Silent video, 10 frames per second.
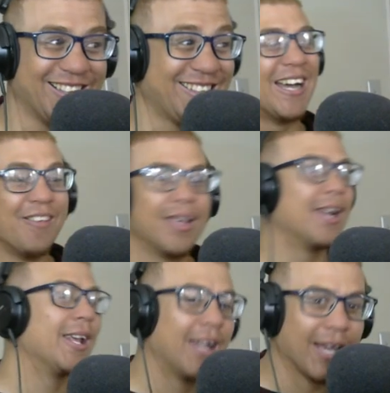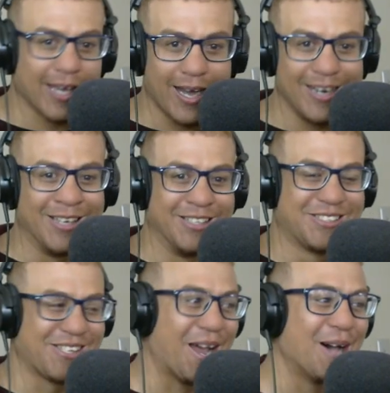and then he like kind of
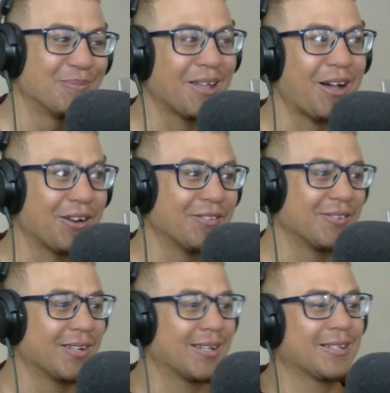snapped out of it.